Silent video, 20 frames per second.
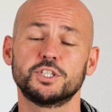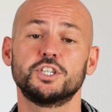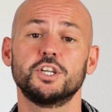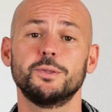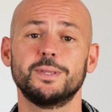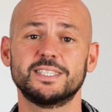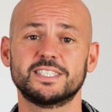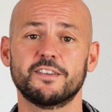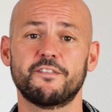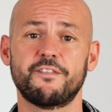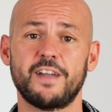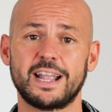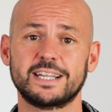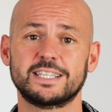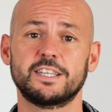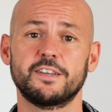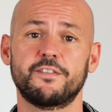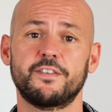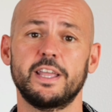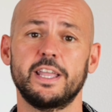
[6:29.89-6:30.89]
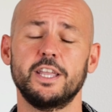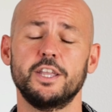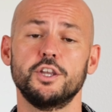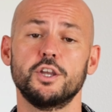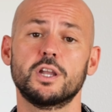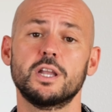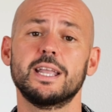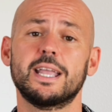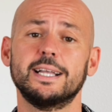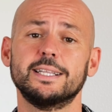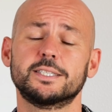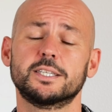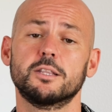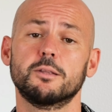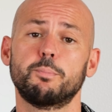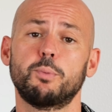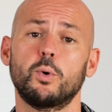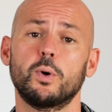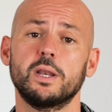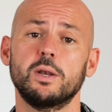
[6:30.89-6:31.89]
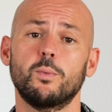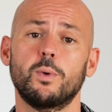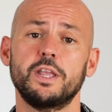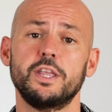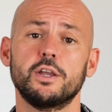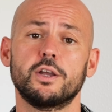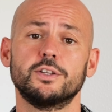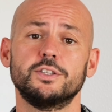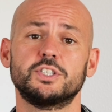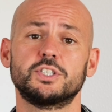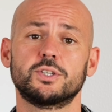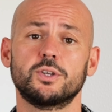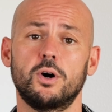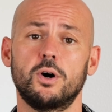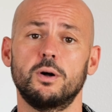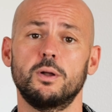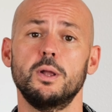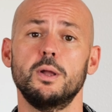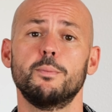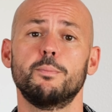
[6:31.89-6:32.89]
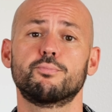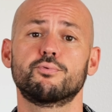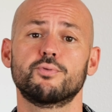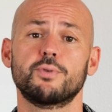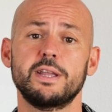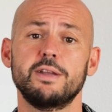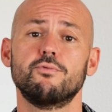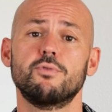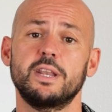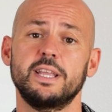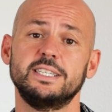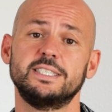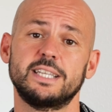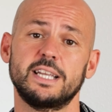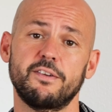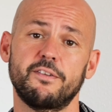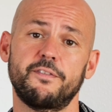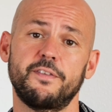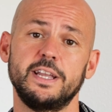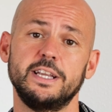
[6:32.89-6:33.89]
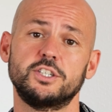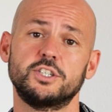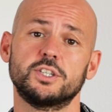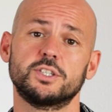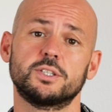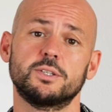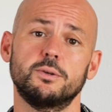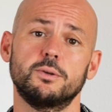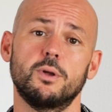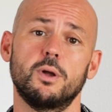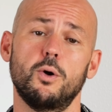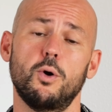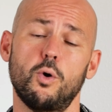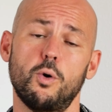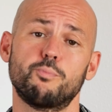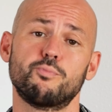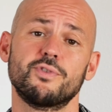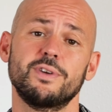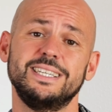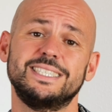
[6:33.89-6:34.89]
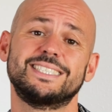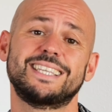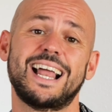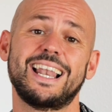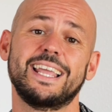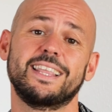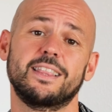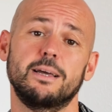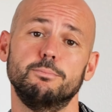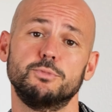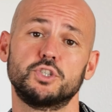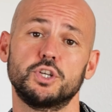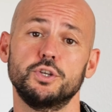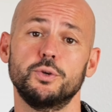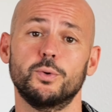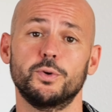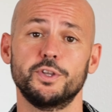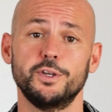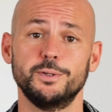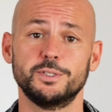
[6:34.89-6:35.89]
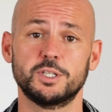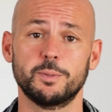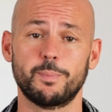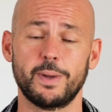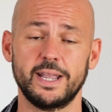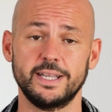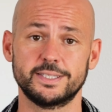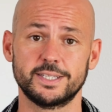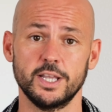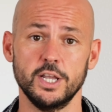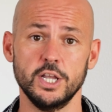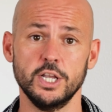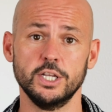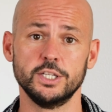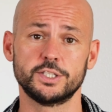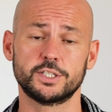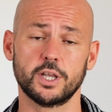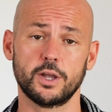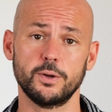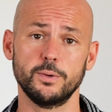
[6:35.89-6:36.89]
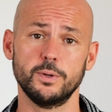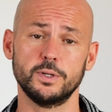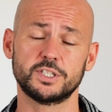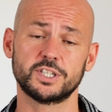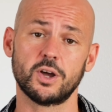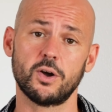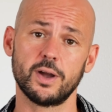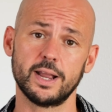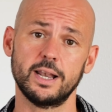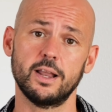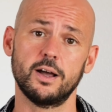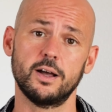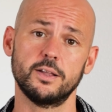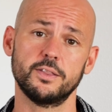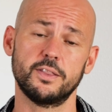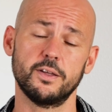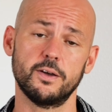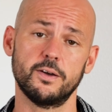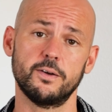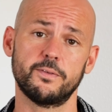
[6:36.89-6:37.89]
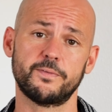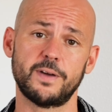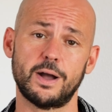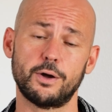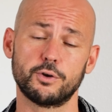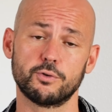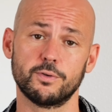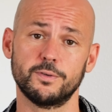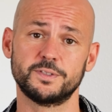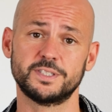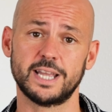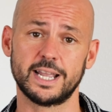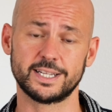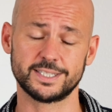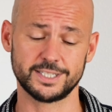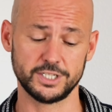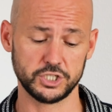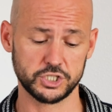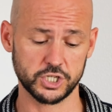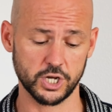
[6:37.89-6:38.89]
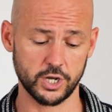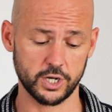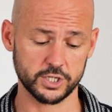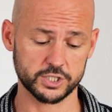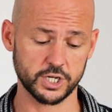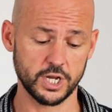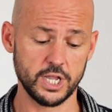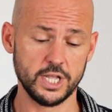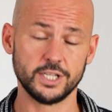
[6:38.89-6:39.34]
to do this effectively, you can get to the point where you can start pre-releasing features or pre-selling them to your user base. So Tyler, the founder of Text in Church,